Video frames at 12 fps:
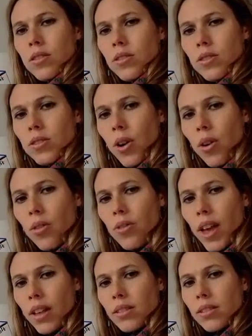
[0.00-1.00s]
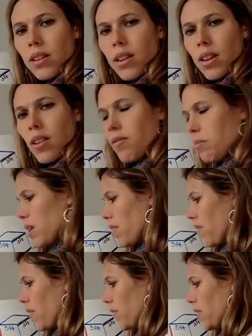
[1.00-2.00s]
So that's going to give
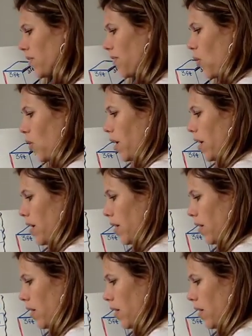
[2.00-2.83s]
me 54.